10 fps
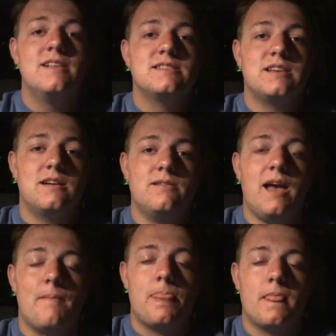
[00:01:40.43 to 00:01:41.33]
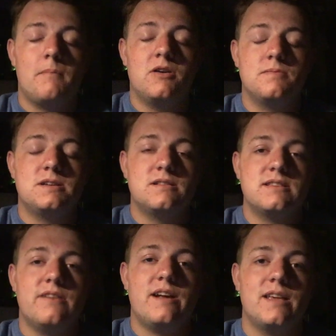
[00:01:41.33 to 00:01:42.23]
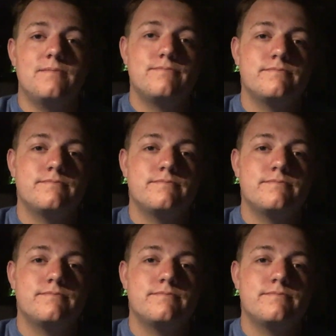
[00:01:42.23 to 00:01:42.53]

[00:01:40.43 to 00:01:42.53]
So yeah, I'm gonna go upstairs and get ready.